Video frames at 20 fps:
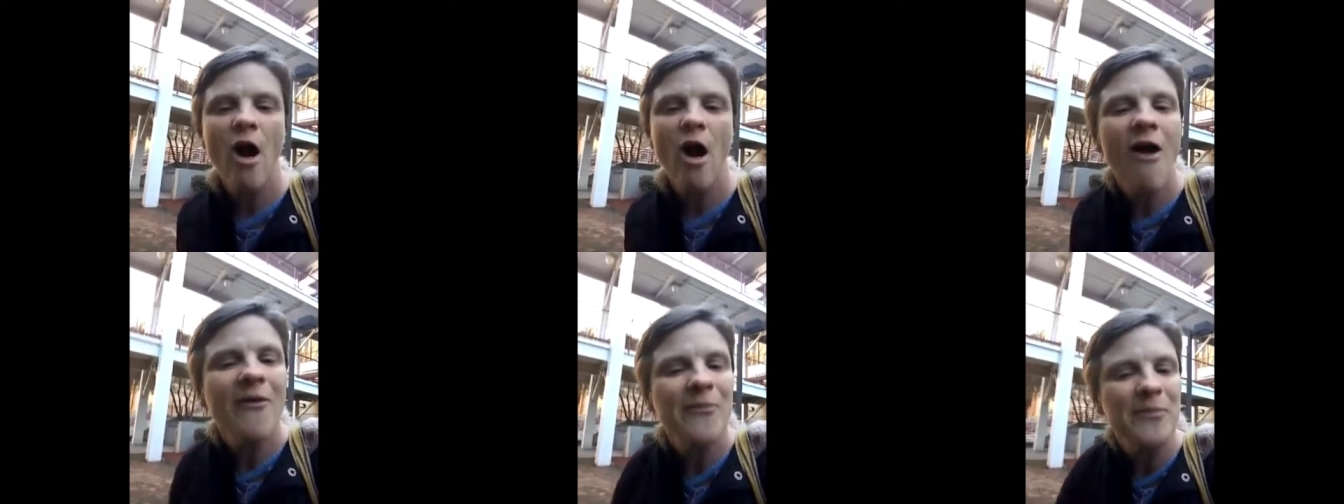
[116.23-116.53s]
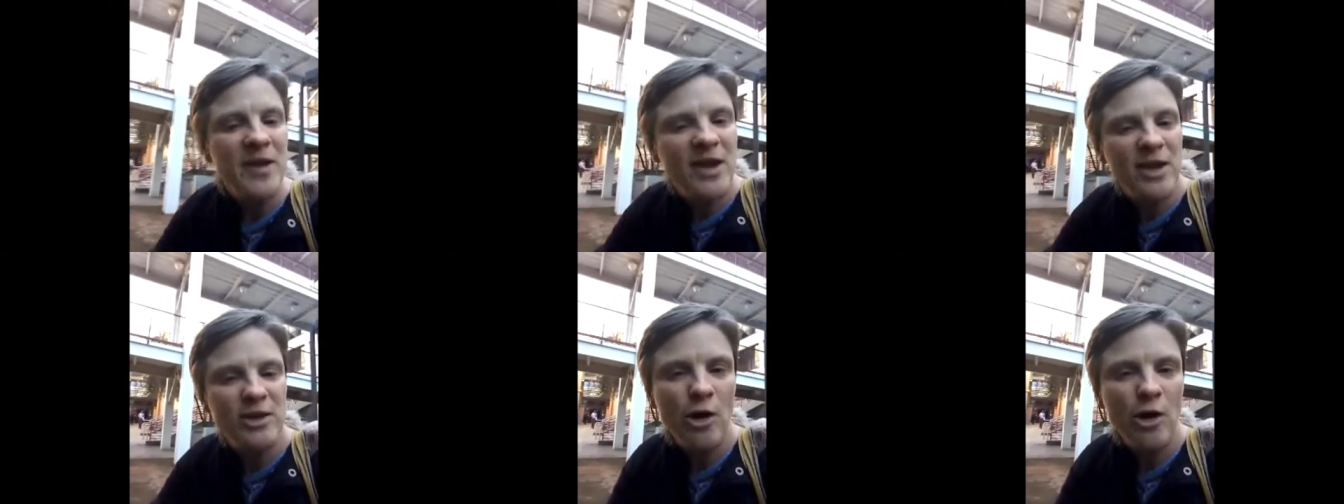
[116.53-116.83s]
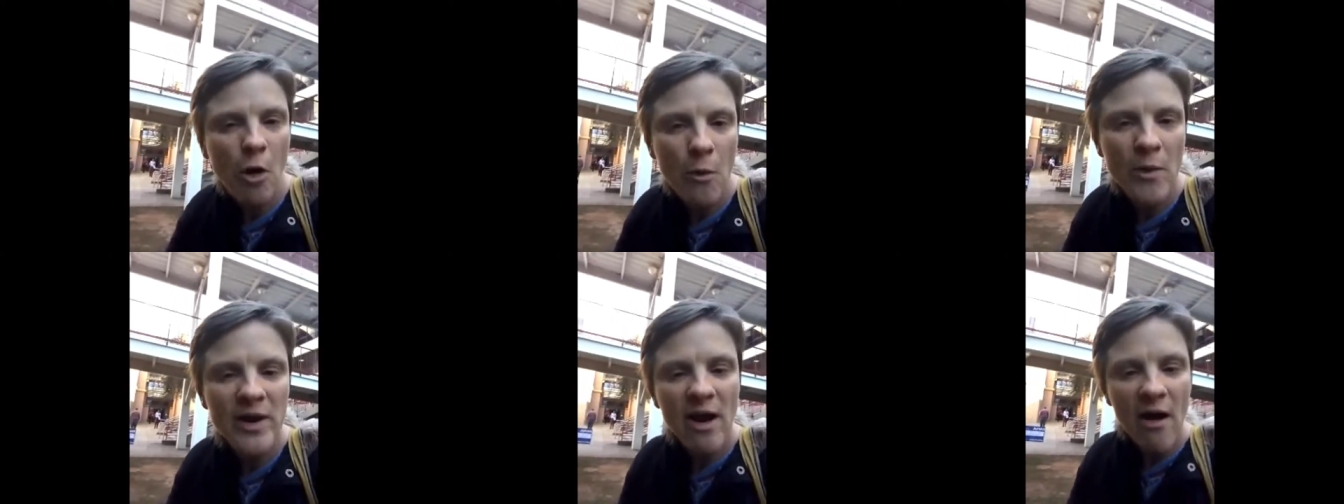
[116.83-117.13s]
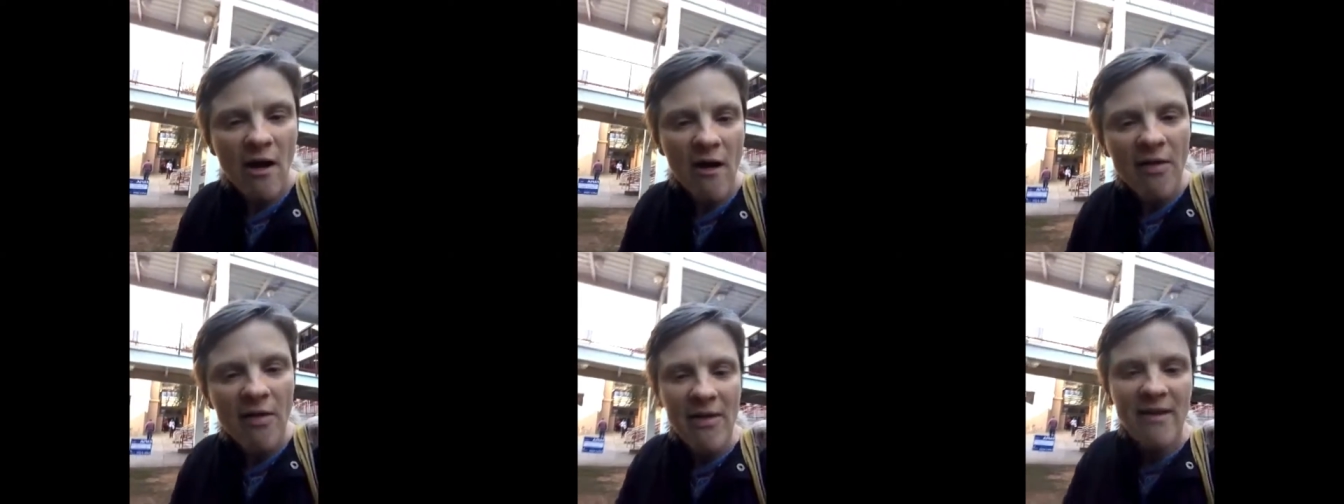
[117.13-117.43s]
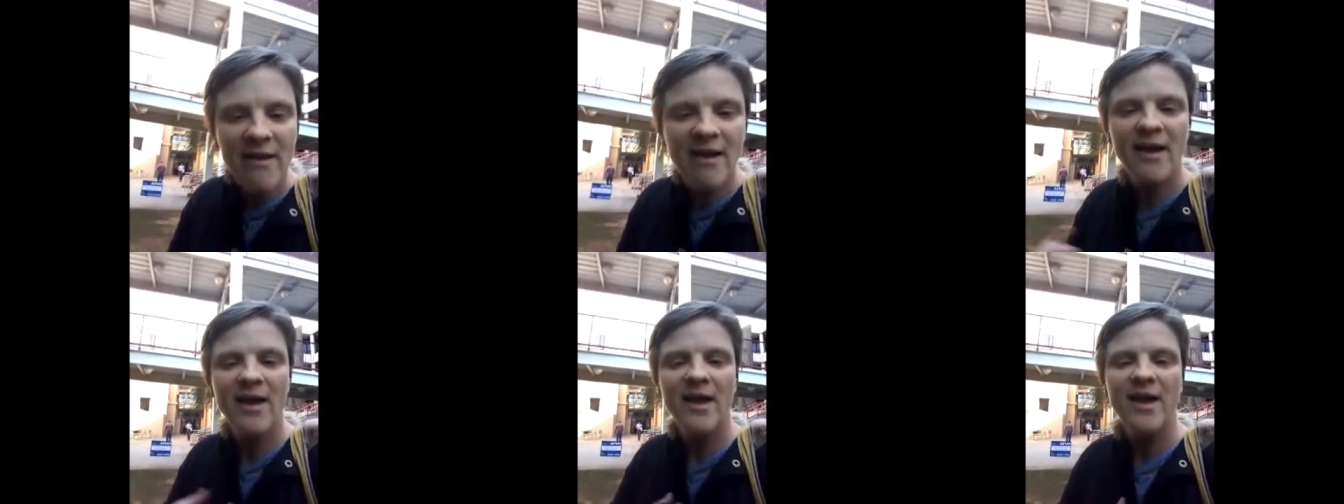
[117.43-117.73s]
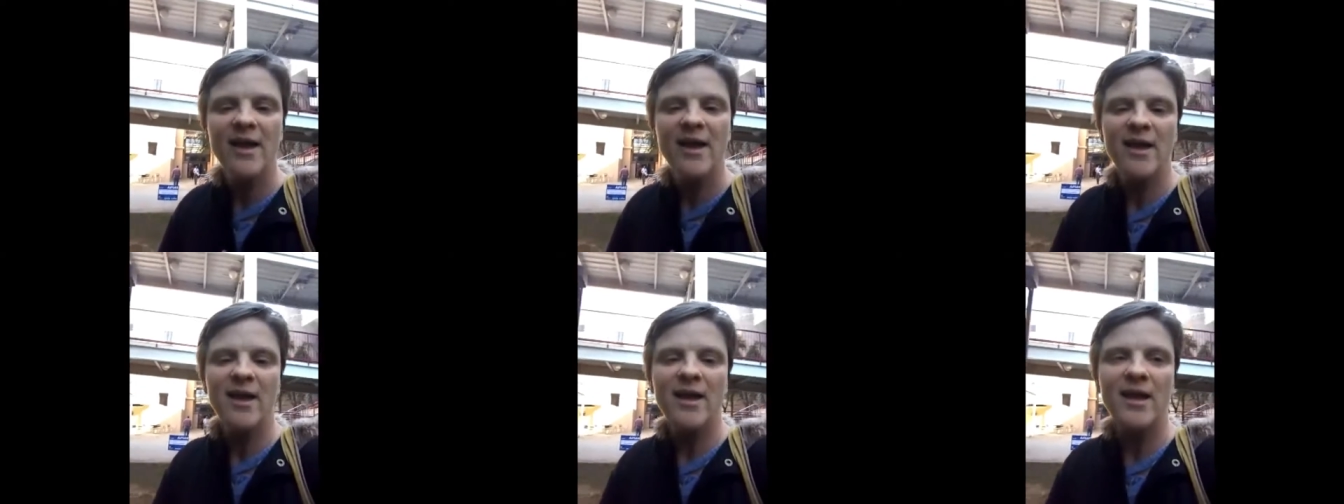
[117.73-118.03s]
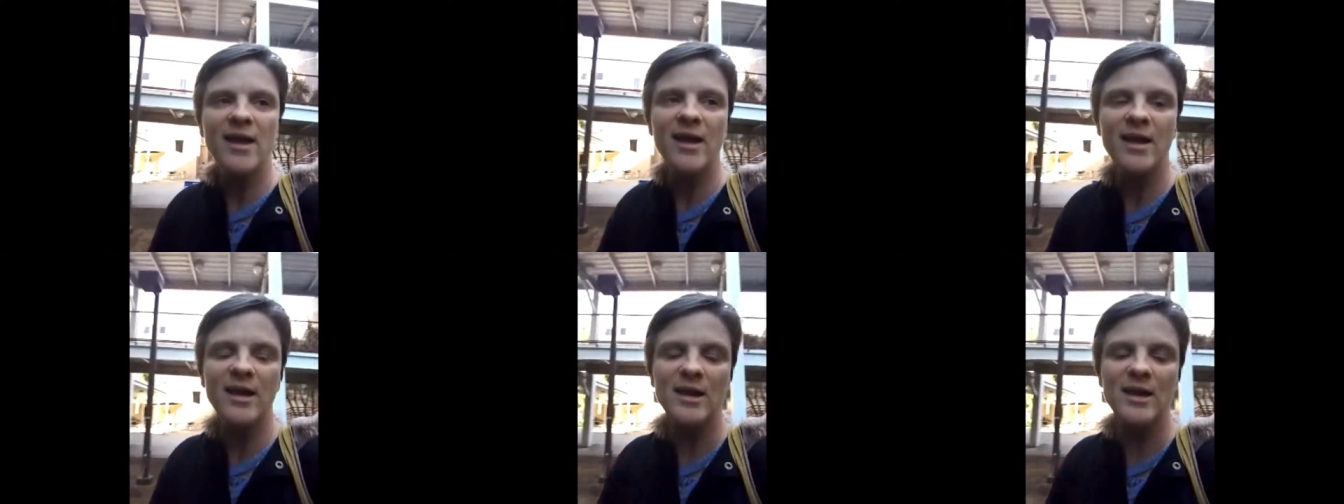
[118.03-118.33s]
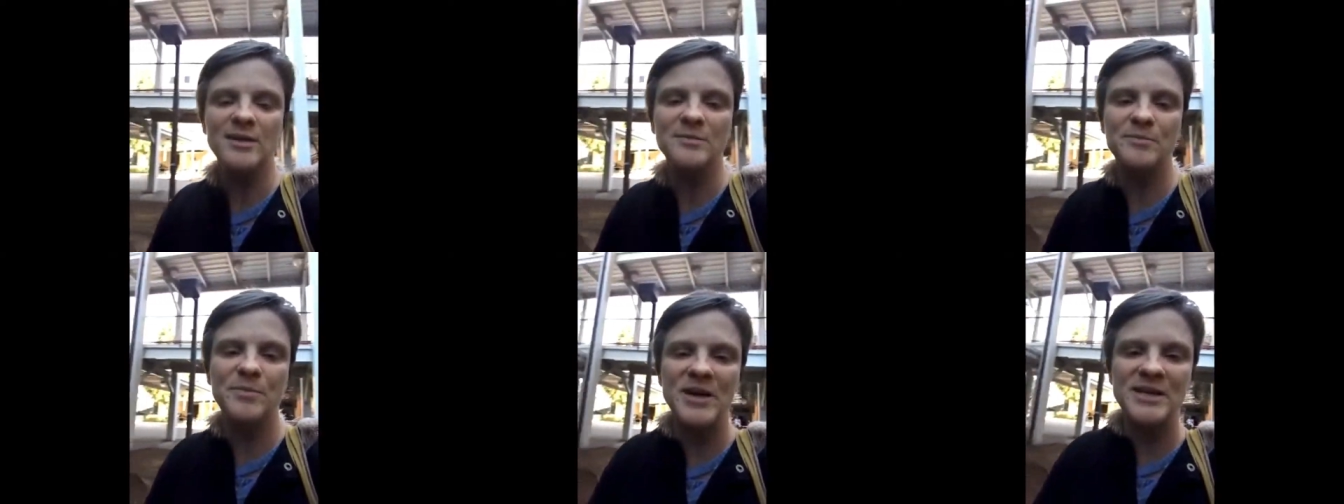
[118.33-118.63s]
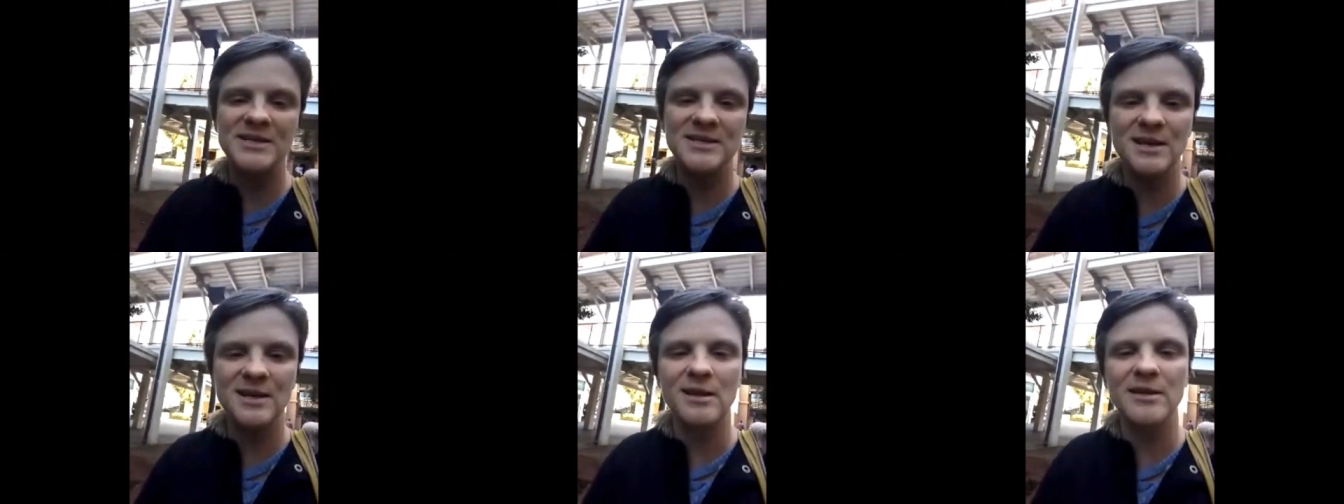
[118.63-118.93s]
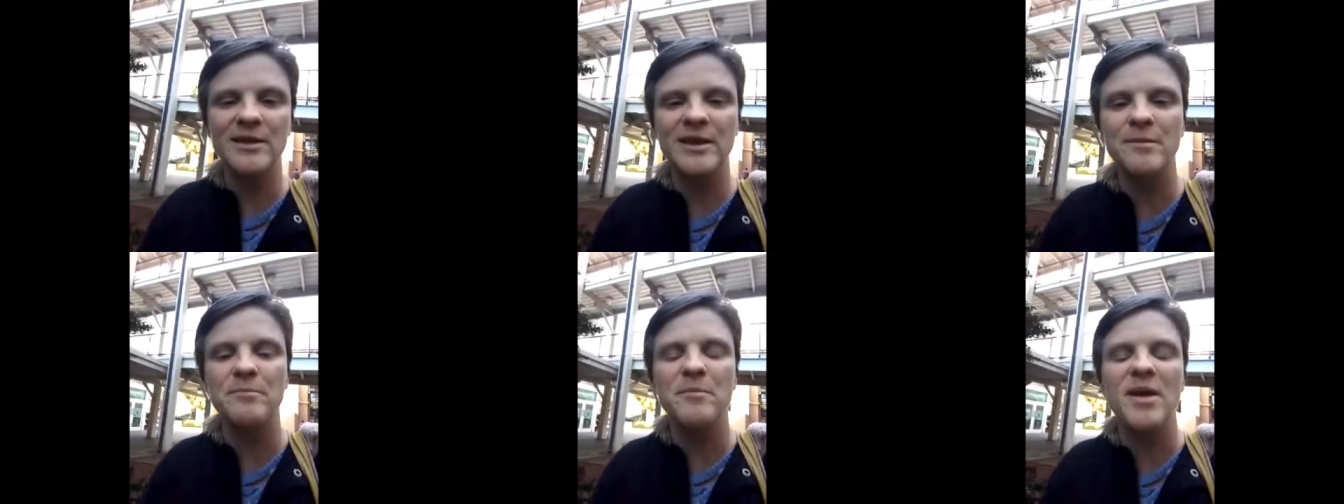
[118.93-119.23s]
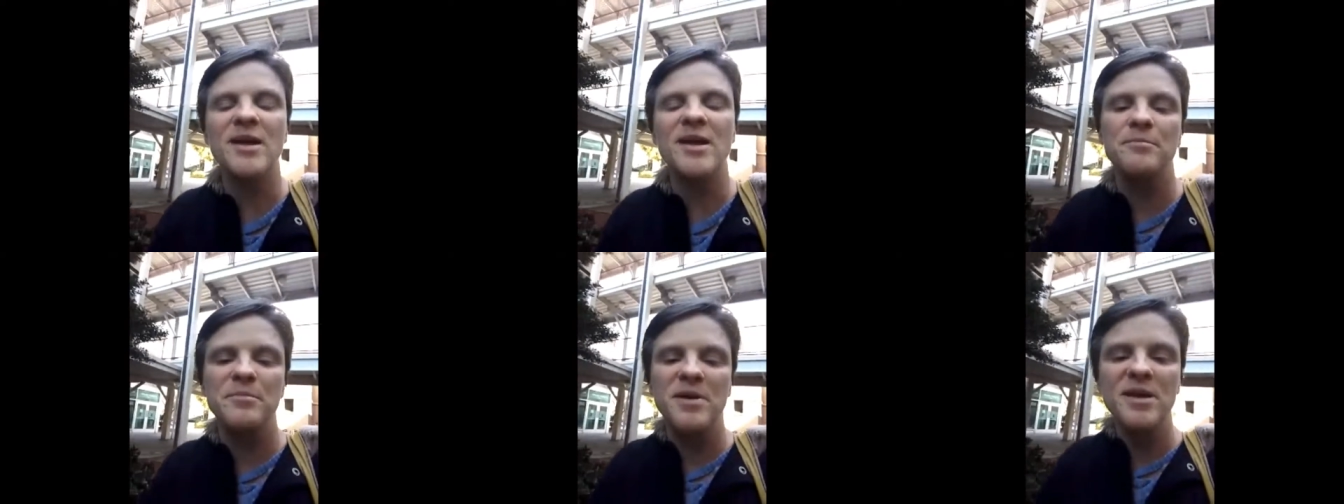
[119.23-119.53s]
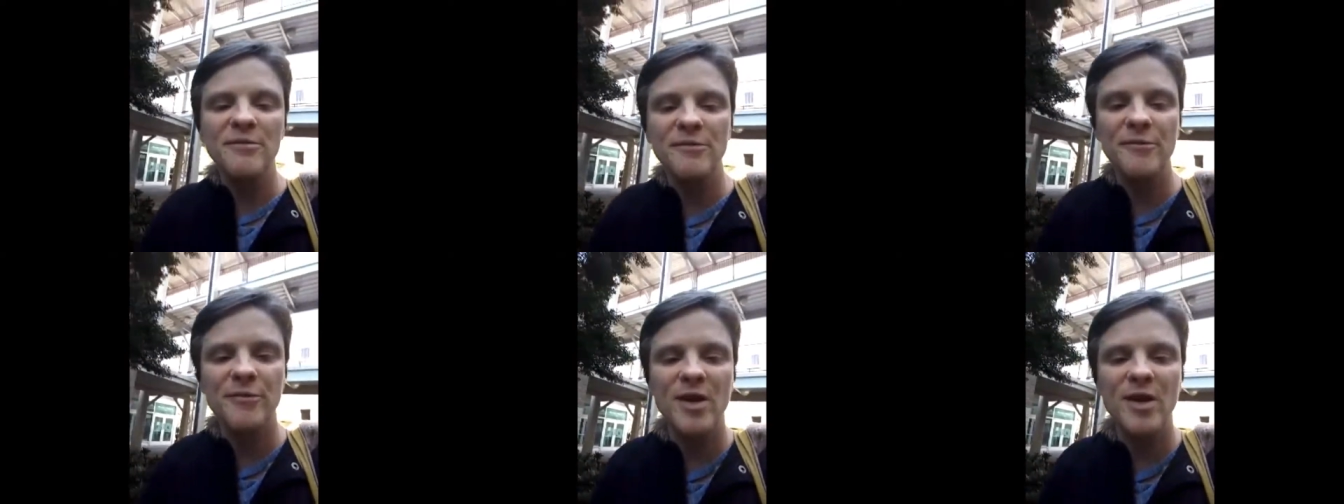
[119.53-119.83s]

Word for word: called me a know it all and basically made me